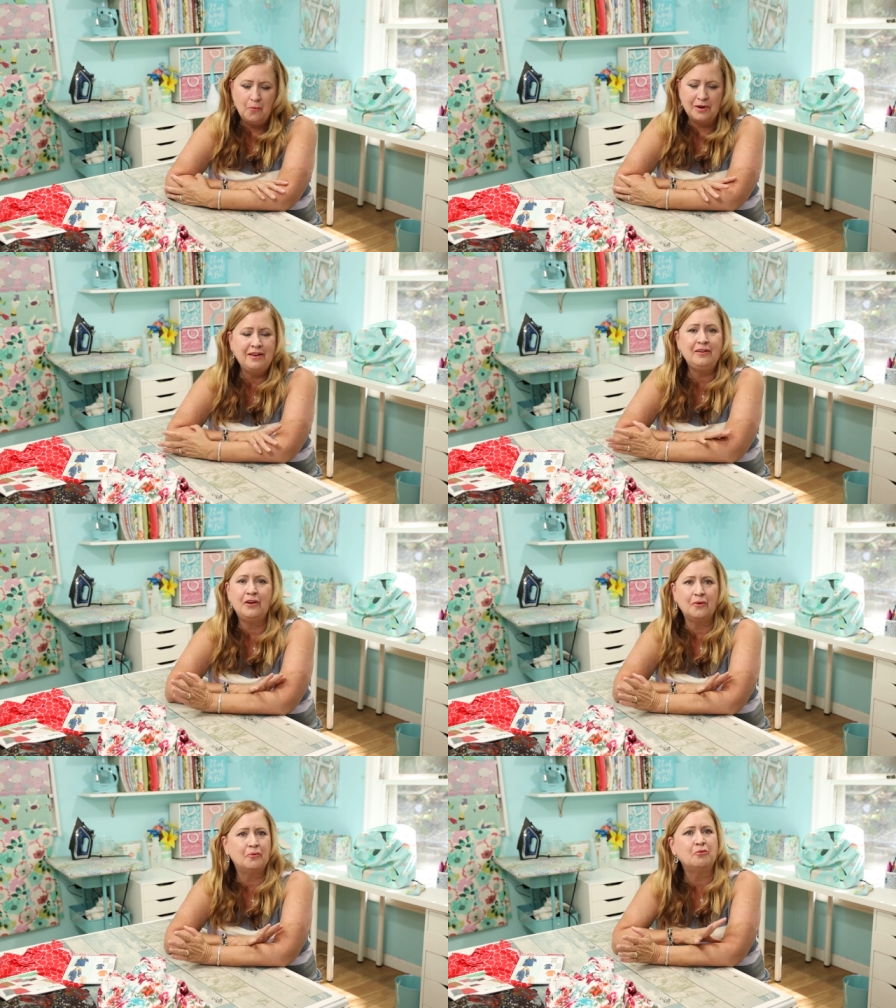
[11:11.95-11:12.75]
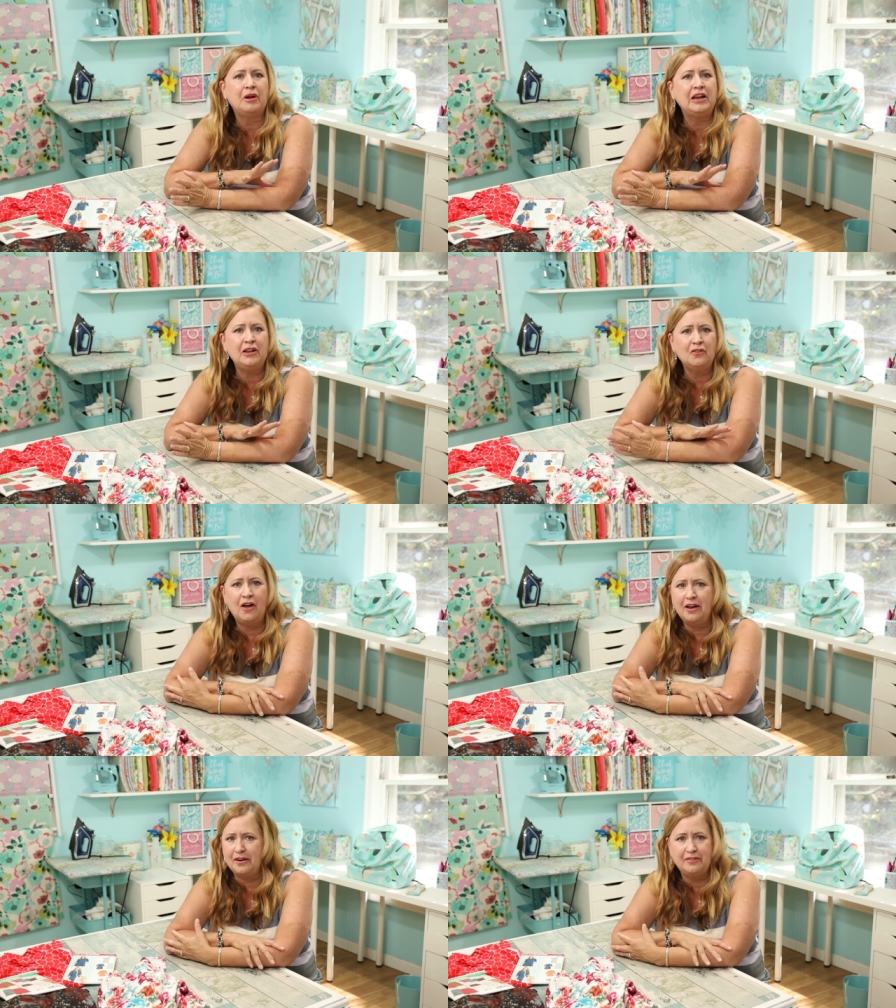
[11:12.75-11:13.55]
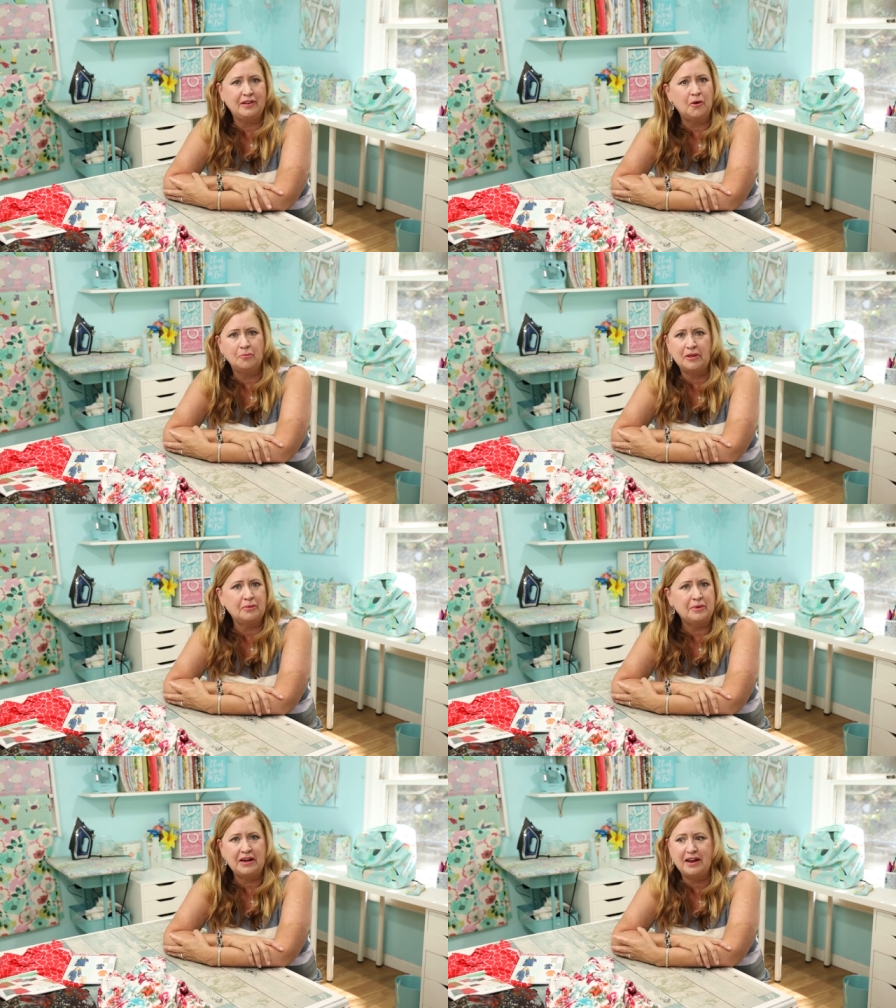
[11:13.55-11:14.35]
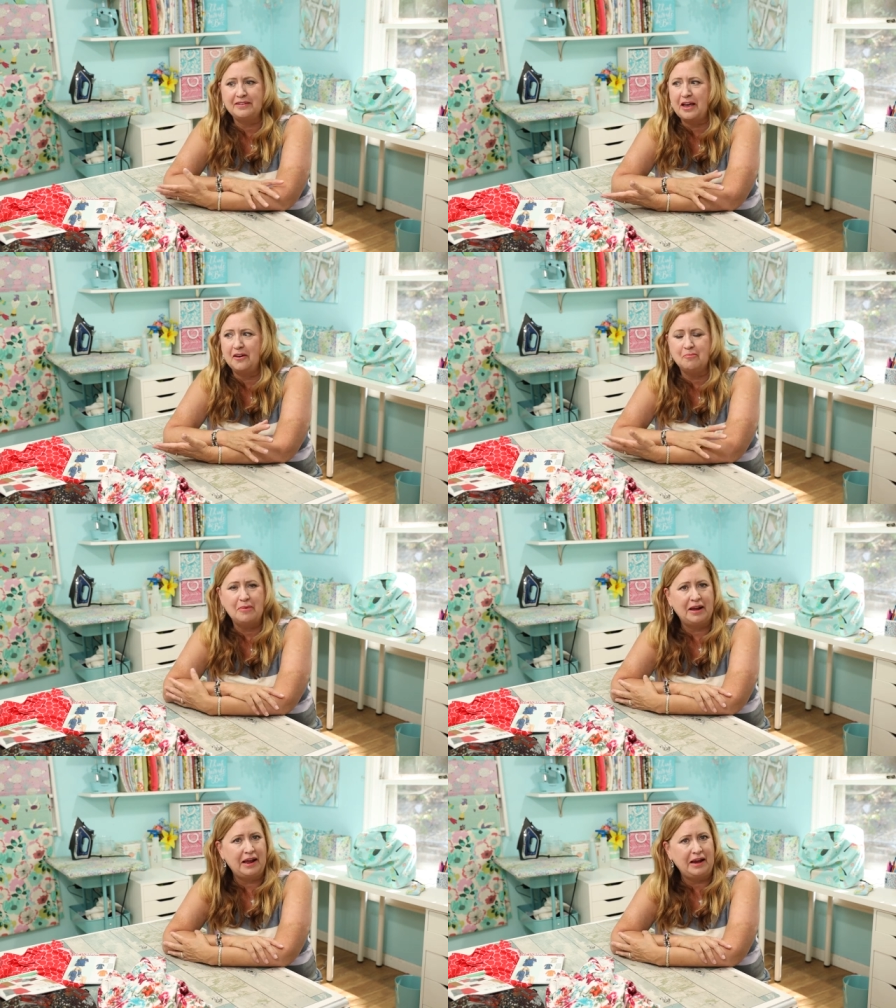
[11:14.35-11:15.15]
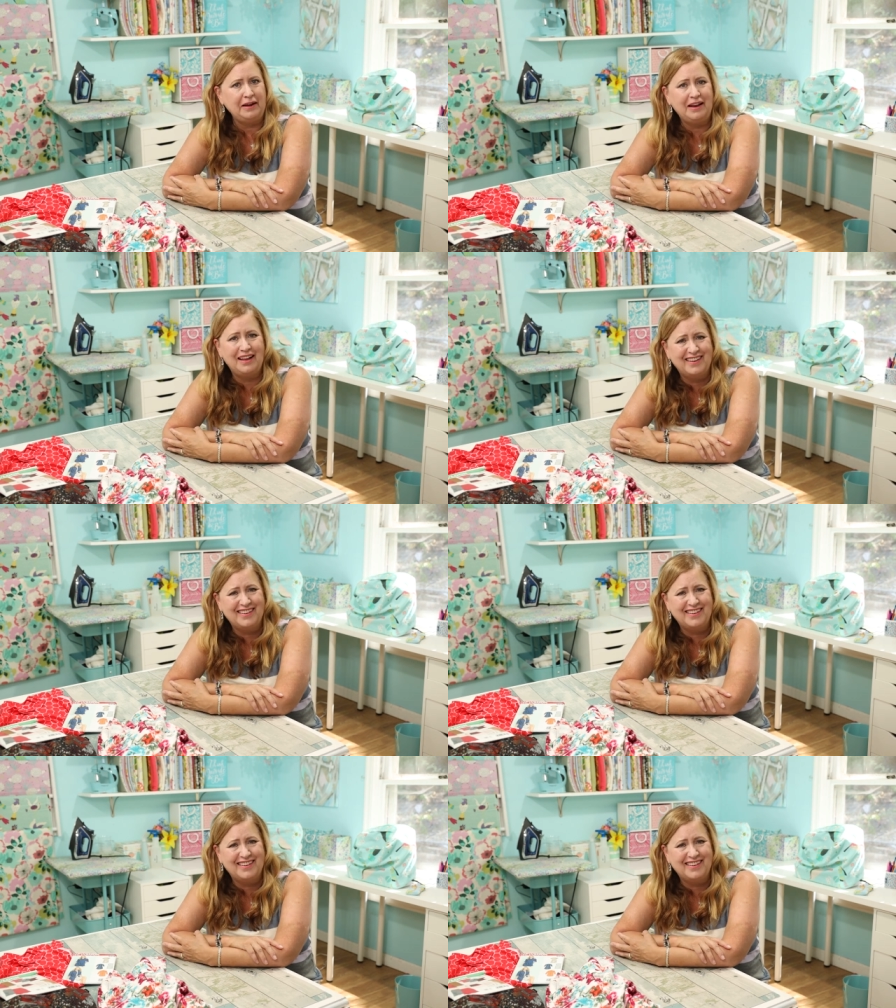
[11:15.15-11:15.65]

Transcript: One year it was raining a lot and I stayed home like three days out of my eight